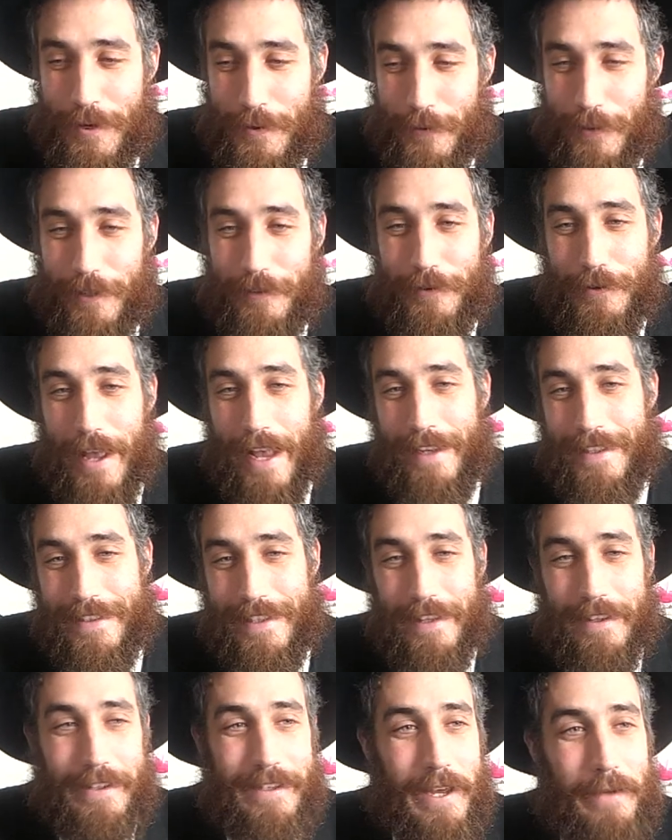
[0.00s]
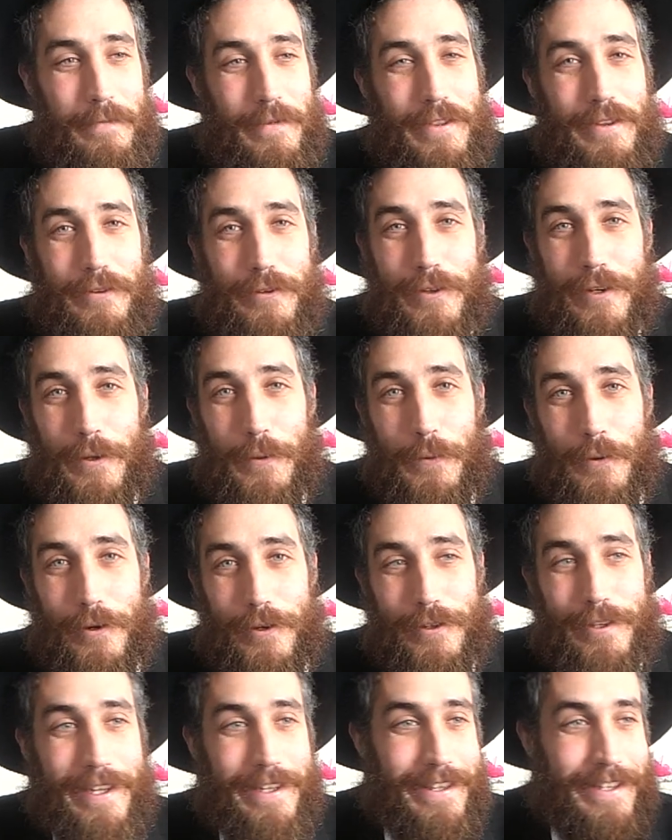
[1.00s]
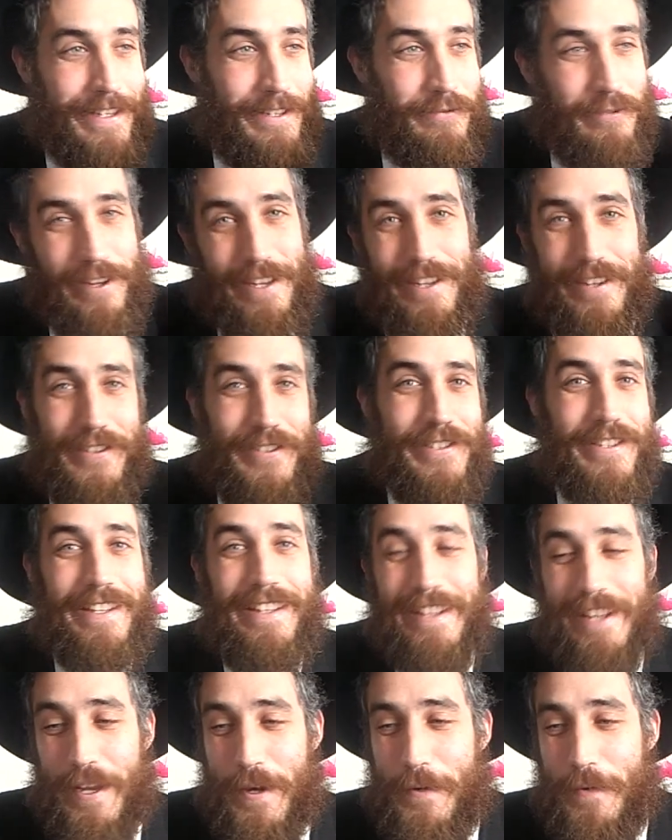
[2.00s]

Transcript: where if you accidentally type in the wrong word, you get these videos,